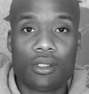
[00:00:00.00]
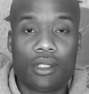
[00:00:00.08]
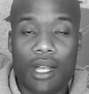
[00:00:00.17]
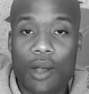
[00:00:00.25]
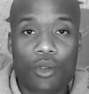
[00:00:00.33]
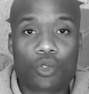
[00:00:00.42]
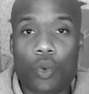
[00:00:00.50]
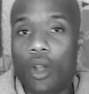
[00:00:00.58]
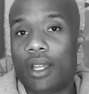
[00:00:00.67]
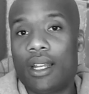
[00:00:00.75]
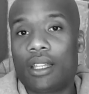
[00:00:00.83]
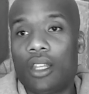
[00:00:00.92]

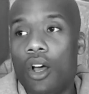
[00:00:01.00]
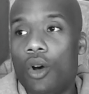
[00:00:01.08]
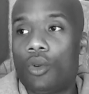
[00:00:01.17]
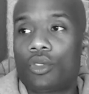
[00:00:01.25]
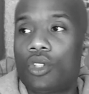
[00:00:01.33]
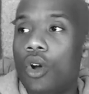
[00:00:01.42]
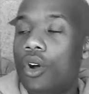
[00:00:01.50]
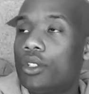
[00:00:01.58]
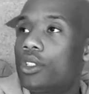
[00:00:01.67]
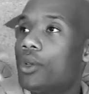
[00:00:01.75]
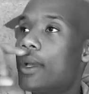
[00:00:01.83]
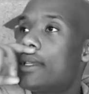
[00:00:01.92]
Going
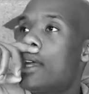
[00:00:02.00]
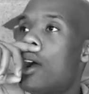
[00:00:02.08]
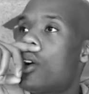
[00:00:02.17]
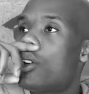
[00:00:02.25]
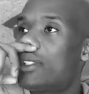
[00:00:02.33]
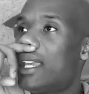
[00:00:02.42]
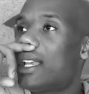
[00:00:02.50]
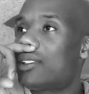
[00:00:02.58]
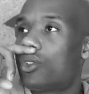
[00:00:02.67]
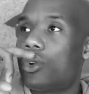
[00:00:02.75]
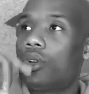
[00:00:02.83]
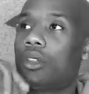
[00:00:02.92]
to a doggone tech
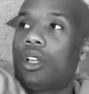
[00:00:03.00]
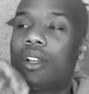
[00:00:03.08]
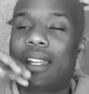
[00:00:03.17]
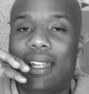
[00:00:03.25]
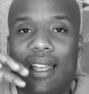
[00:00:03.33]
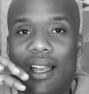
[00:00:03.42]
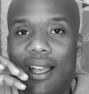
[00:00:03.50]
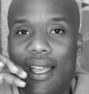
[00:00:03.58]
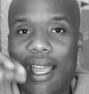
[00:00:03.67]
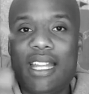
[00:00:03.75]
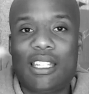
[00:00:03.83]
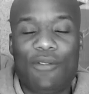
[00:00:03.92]
school, learning
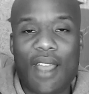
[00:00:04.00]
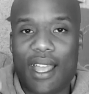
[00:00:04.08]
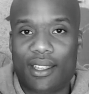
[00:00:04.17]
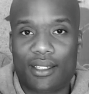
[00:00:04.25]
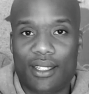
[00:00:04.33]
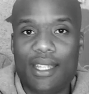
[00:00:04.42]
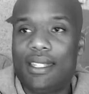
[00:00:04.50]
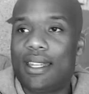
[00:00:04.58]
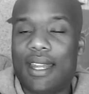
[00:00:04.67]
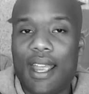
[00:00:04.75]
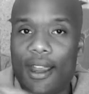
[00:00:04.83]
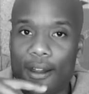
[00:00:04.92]
HVAC, heating
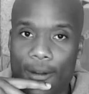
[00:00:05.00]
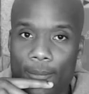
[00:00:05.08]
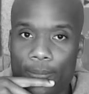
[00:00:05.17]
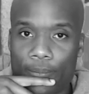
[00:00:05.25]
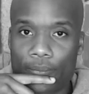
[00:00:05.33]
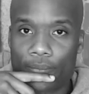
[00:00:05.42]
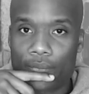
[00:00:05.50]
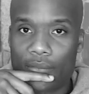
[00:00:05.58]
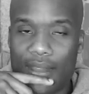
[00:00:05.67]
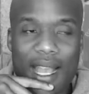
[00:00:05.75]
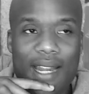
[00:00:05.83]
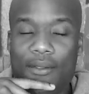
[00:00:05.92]
and air.
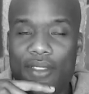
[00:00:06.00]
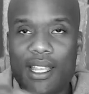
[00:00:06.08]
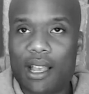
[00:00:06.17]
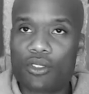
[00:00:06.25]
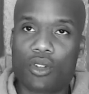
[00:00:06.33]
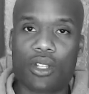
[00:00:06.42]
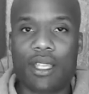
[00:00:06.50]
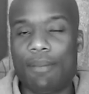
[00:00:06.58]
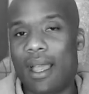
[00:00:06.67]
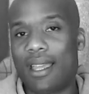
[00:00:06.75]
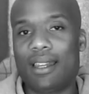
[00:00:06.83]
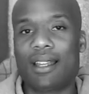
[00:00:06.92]
Not even think I was going to get
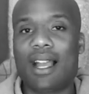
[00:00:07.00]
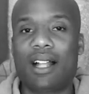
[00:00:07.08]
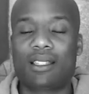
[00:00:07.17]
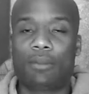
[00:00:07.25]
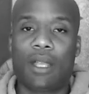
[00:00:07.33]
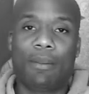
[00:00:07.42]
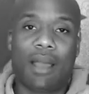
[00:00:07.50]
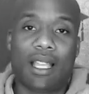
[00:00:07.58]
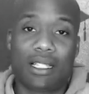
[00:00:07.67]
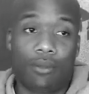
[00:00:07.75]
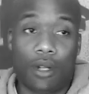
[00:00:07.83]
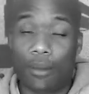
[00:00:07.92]
back into college and play
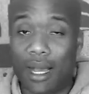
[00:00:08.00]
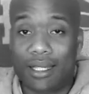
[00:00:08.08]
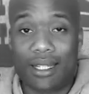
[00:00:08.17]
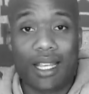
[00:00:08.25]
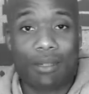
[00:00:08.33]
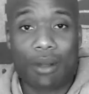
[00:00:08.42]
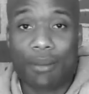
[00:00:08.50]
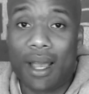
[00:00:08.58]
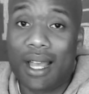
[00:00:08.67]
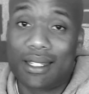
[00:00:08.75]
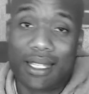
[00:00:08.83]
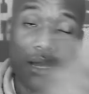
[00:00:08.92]
basketball. But I changed my
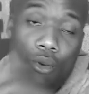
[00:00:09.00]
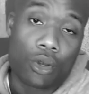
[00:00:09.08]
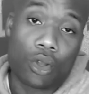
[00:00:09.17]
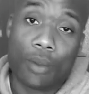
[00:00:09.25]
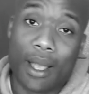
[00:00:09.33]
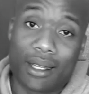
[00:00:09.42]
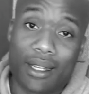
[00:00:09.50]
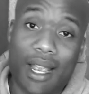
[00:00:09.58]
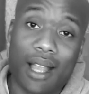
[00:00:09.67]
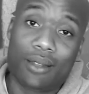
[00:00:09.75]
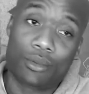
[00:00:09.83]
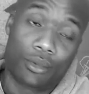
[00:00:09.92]
mindset. I want to go back to
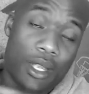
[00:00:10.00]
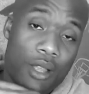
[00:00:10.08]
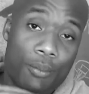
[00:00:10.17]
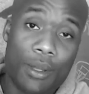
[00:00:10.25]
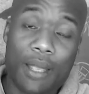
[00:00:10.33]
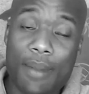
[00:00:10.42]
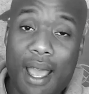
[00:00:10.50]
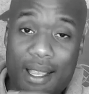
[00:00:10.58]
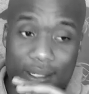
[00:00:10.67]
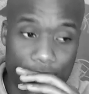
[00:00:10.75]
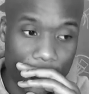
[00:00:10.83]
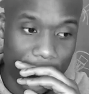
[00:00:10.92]
college and play
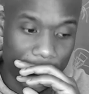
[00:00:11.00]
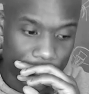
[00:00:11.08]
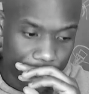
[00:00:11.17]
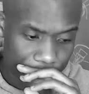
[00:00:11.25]
basketball.